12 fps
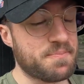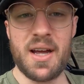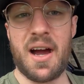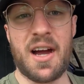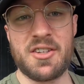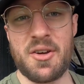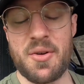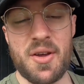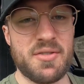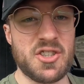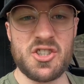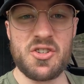but I don't know
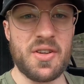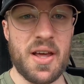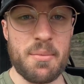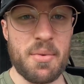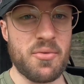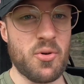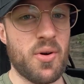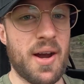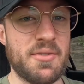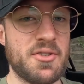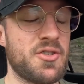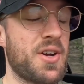if I should do that before or
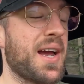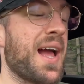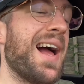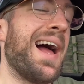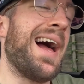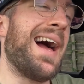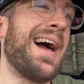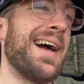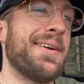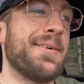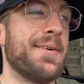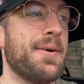after track.
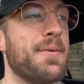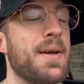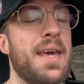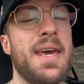I don't know.